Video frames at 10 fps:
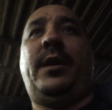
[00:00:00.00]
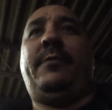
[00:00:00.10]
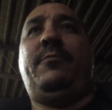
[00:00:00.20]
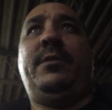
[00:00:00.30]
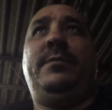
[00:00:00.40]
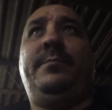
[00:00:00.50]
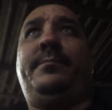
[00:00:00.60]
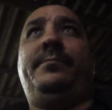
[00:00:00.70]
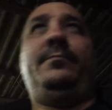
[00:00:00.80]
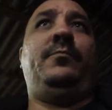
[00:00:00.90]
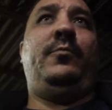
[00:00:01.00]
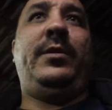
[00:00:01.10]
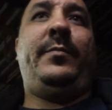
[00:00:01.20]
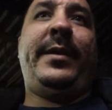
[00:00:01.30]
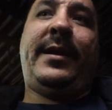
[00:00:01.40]
I
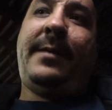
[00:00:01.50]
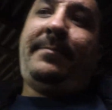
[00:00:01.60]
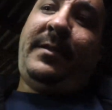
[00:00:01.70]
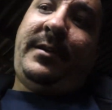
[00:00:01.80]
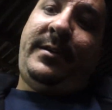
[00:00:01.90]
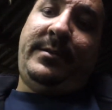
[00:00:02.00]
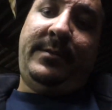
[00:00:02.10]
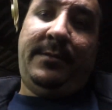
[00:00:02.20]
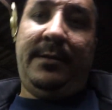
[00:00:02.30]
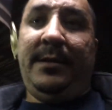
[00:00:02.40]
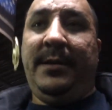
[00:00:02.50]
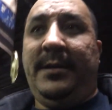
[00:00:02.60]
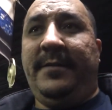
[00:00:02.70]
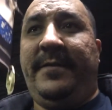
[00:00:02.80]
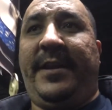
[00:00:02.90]
will pick up the
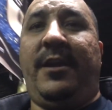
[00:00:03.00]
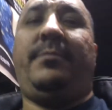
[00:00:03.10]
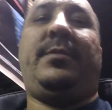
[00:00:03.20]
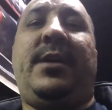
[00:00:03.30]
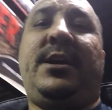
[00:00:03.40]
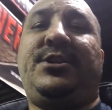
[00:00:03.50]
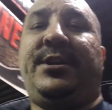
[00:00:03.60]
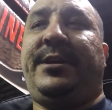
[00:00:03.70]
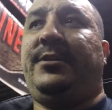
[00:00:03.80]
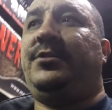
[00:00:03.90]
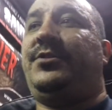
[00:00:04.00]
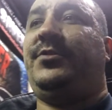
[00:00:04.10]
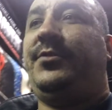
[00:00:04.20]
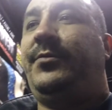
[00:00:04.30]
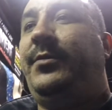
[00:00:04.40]
video production here
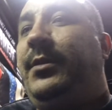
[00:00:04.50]
soon.